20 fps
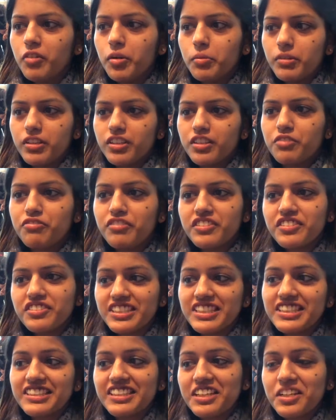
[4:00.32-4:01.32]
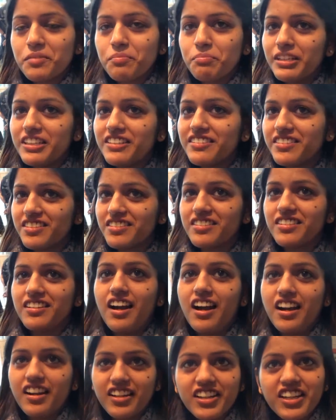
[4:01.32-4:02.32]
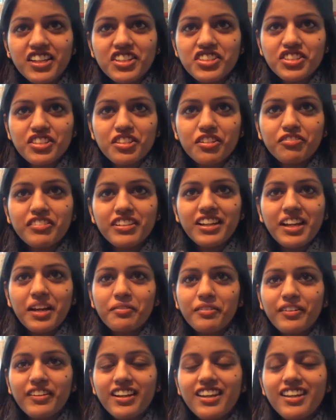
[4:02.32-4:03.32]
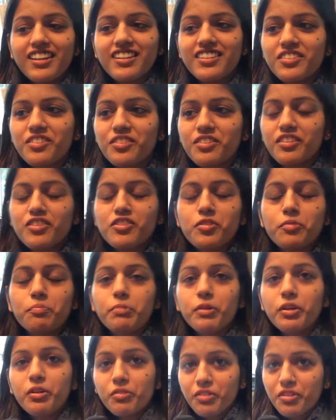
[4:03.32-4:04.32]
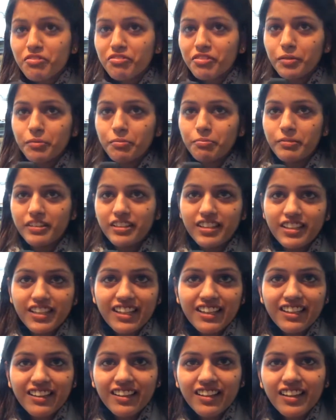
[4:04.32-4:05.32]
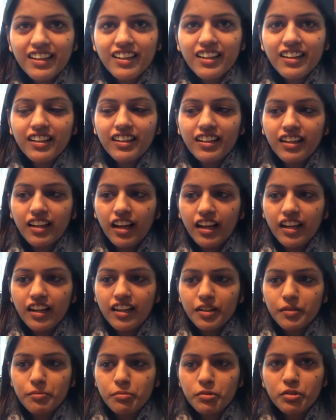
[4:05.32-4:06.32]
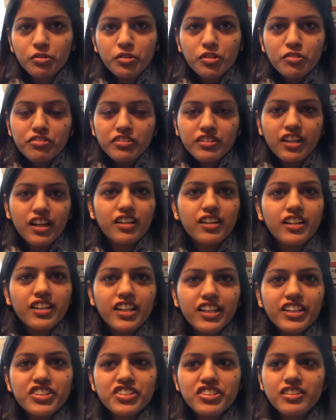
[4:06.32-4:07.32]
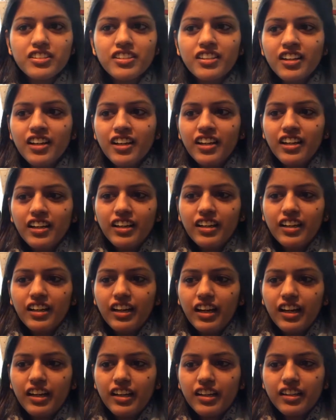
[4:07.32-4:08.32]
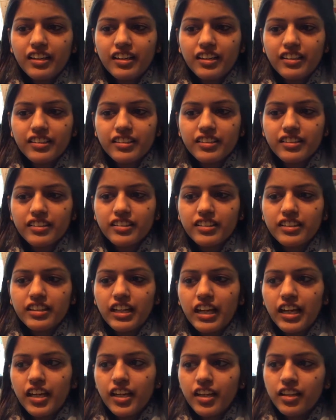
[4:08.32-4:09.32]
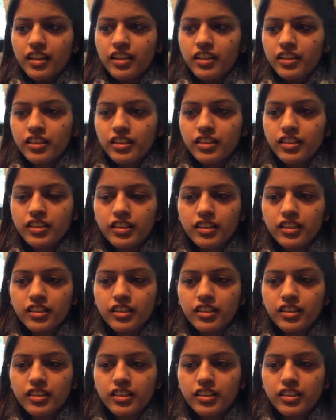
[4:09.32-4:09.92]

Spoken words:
lover, but the first thing that appeals is the architecture of the library. It's a beautiful building, beautiful architecture, and I